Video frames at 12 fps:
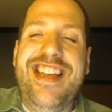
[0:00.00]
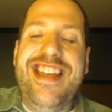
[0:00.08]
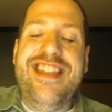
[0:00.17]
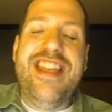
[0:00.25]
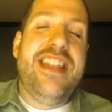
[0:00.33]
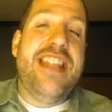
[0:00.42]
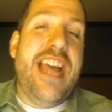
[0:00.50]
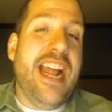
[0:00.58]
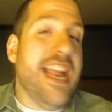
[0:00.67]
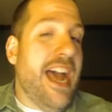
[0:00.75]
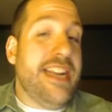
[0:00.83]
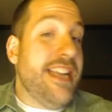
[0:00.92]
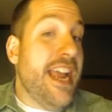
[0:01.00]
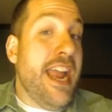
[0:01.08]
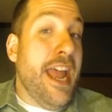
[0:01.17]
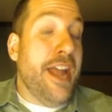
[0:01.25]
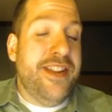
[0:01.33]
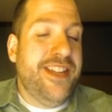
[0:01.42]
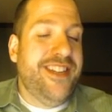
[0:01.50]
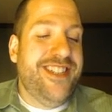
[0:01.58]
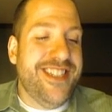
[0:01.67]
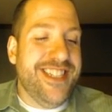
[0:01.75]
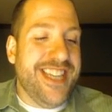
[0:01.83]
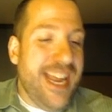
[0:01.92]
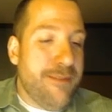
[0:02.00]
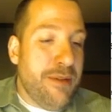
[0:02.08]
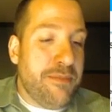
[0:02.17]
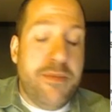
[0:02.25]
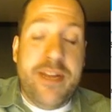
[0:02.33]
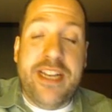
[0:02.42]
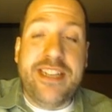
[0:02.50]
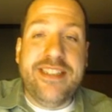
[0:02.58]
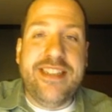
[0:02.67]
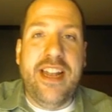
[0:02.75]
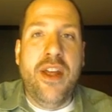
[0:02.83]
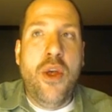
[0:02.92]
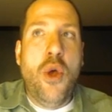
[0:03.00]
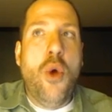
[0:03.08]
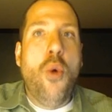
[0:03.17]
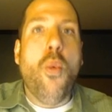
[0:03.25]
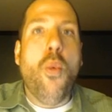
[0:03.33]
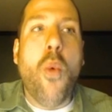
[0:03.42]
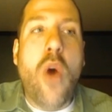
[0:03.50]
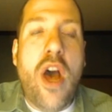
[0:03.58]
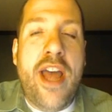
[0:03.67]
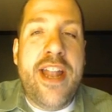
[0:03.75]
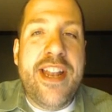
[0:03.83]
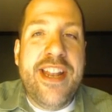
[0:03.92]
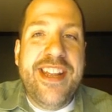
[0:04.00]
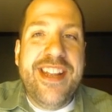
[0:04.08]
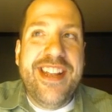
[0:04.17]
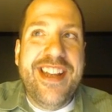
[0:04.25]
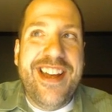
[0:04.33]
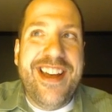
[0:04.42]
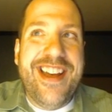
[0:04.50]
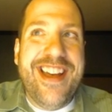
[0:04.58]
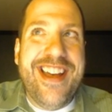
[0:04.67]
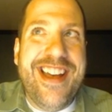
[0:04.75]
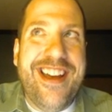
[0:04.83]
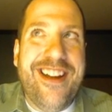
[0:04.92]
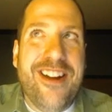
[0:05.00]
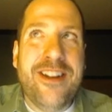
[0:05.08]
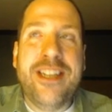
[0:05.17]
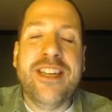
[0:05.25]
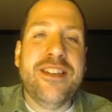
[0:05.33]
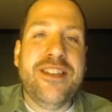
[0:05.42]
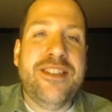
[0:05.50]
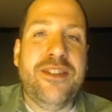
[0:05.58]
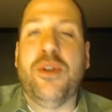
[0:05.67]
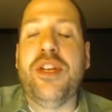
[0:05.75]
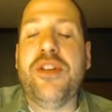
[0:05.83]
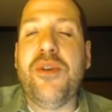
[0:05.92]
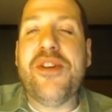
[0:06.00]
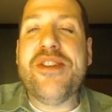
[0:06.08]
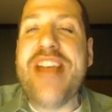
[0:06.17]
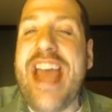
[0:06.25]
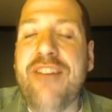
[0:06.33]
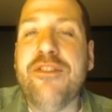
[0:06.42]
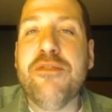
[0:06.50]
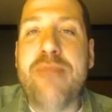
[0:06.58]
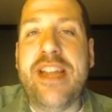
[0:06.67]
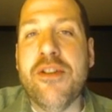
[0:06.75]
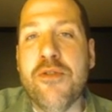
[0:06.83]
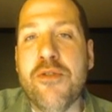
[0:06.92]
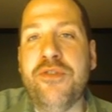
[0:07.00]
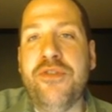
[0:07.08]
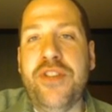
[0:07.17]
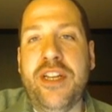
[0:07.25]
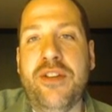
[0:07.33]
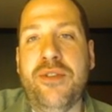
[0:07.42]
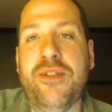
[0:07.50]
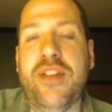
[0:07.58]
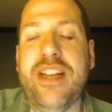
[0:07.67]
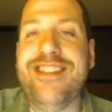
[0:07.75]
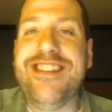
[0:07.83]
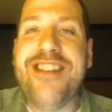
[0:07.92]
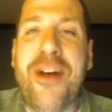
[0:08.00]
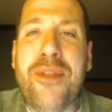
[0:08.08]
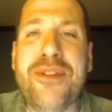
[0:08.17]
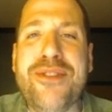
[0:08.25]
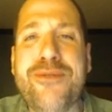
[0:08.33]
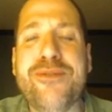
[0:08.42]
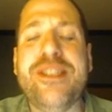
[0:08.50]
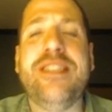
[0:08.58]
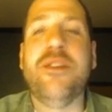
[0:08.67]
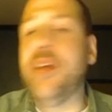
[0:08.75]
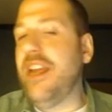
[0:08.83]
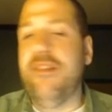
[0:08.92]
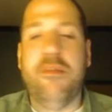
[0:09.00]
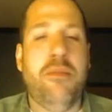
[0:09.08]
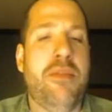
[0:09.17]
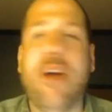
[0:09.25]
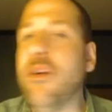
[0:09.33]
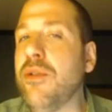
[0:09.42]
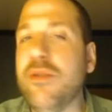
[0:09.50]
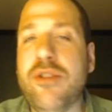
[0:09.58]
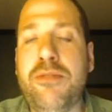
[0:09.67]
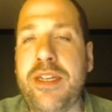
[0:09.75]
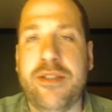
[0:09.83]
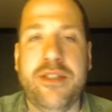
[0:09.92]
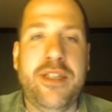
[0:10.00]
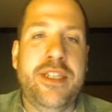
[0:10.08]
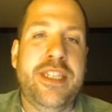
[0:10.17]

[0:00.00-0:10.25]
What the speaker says: And then that guy, Dan, came up to me and he said, "What are you going to do? Are you going to ever make your own videos?" And I said, "No, there's no reason to." I gave him that whole spiel.